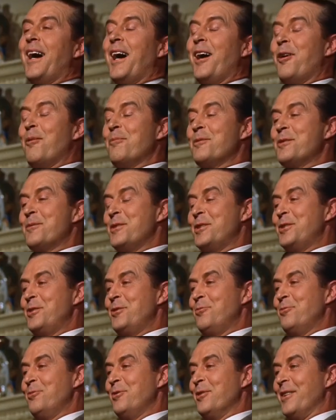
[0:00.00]
I almost wish
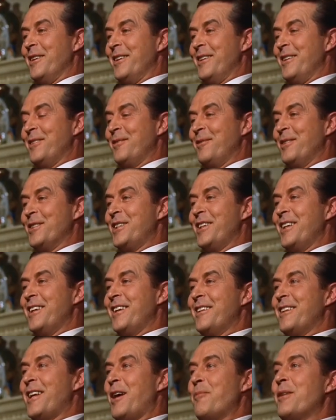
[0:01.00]
you would. When she
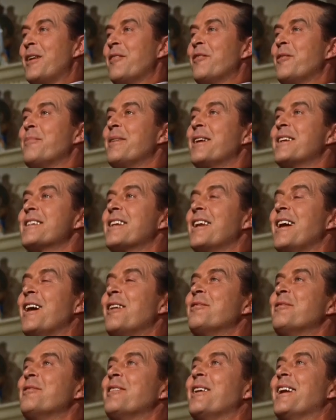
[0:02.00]
heard that, we'd have the biggest
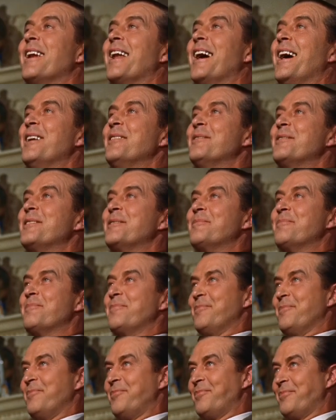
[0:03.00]
laugh of our lives.
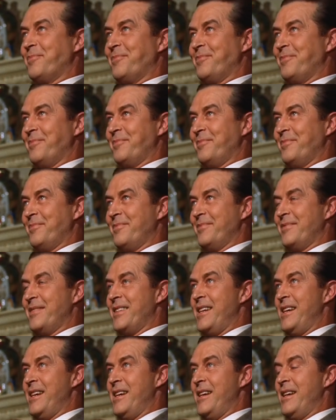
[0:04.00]
Aren't you
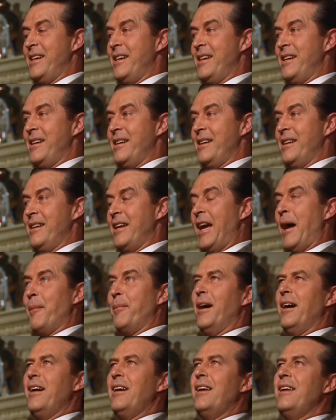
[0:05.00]
forgetting something?
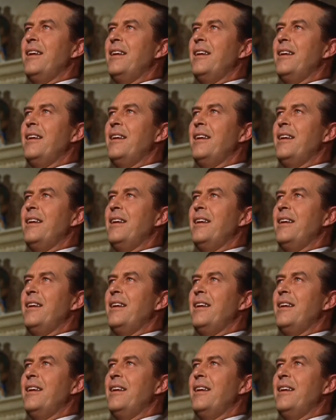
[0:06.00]
Am I?